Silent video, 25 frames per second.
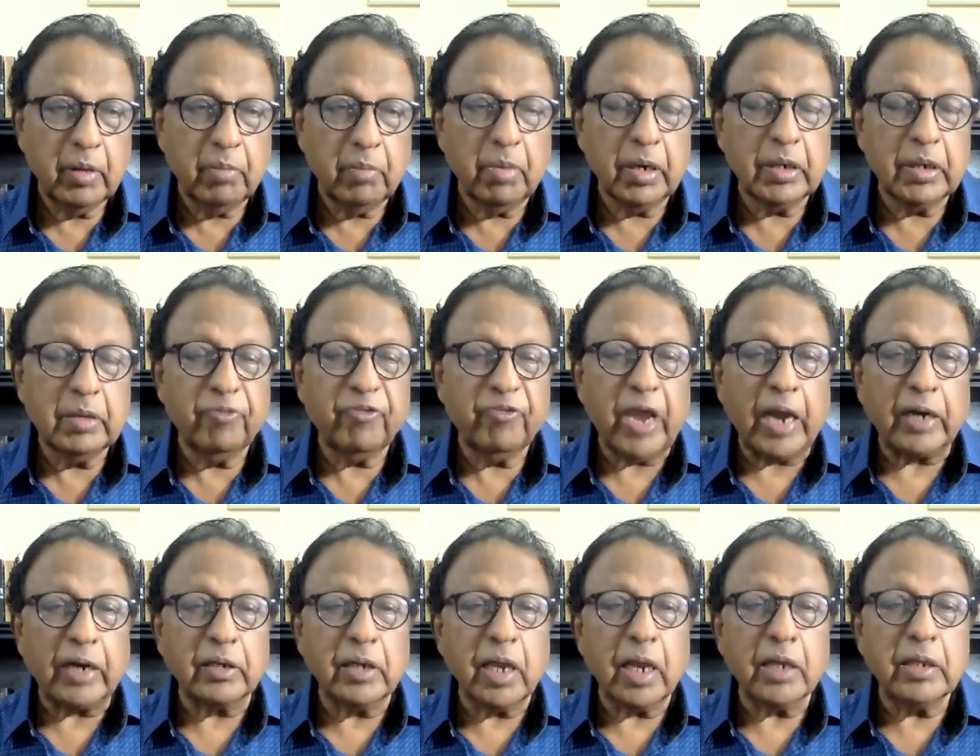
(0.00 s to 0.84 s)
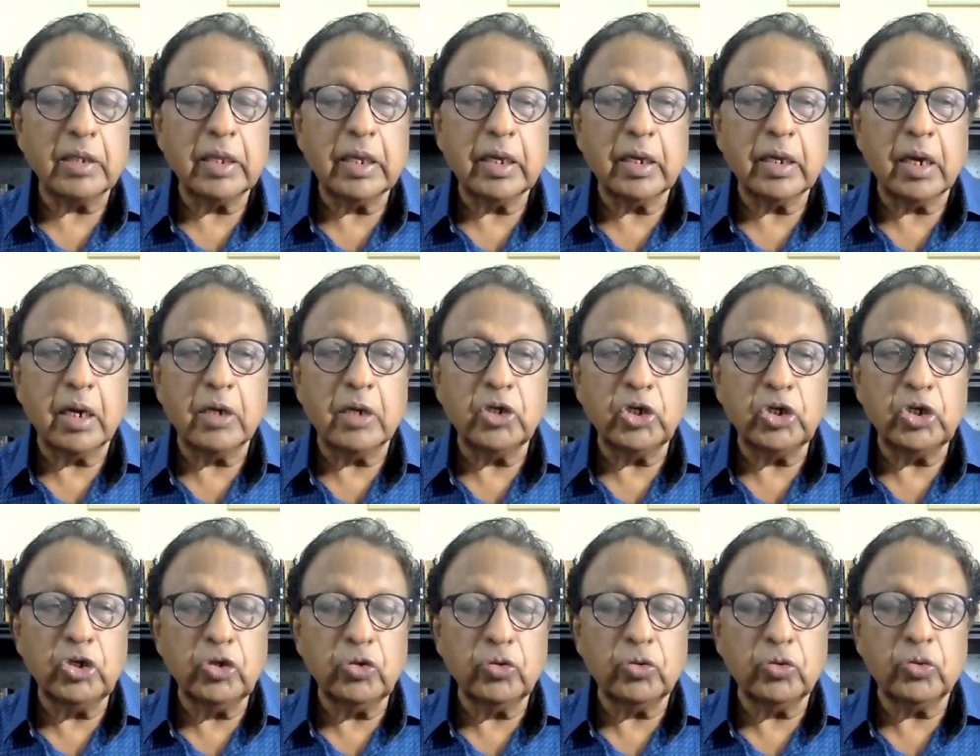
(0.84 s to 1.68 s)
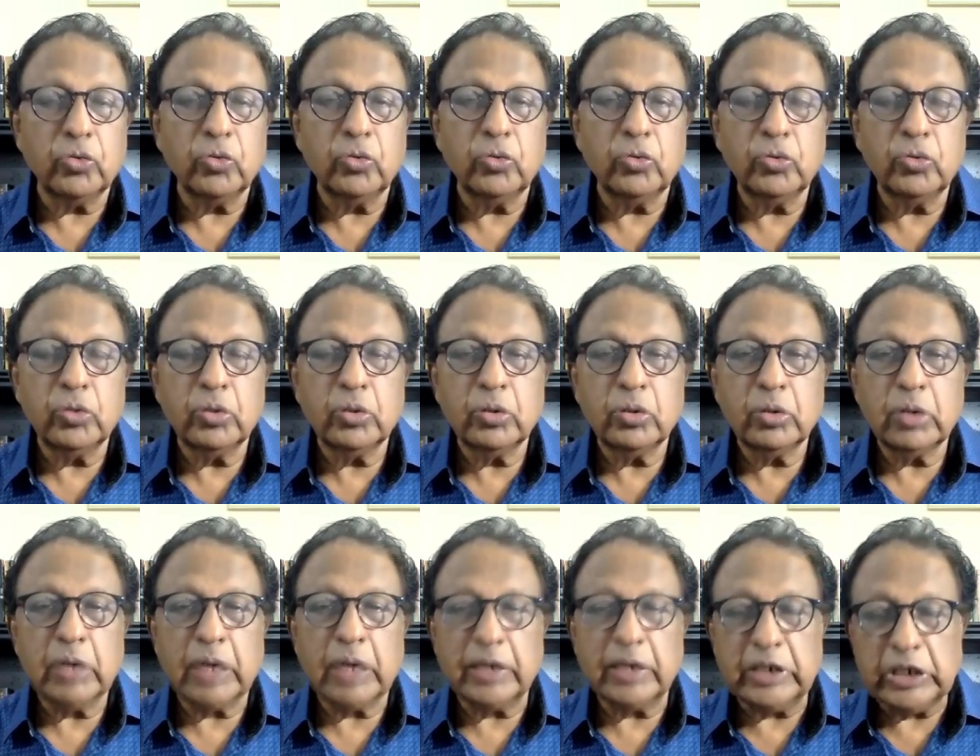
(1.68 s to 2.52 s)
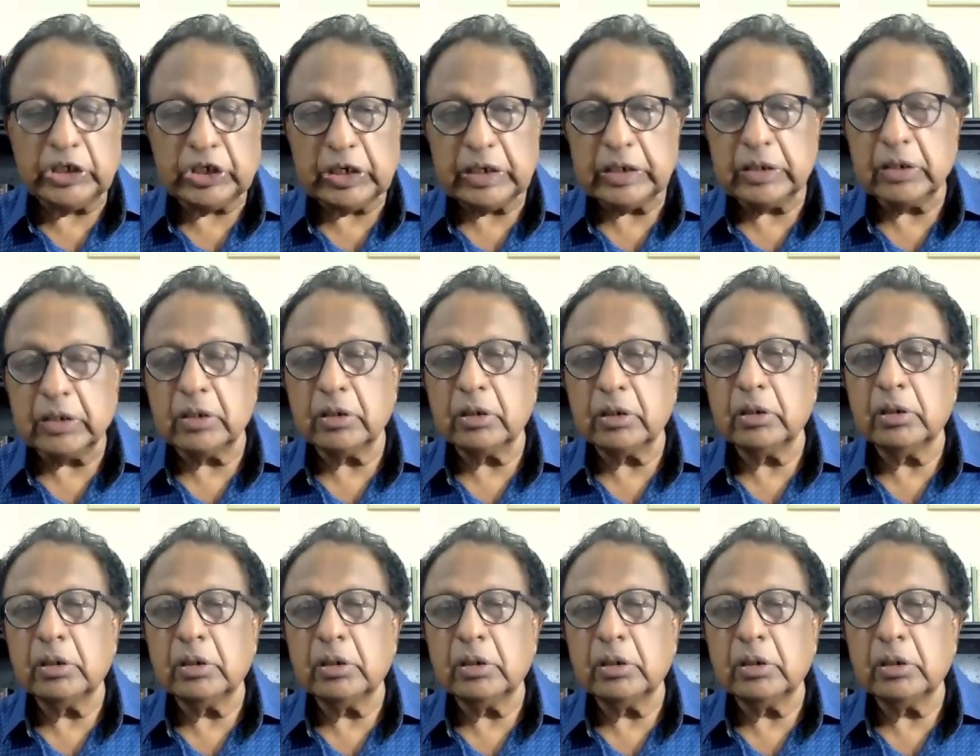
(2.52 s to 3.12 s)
But the fact that they continue to agitate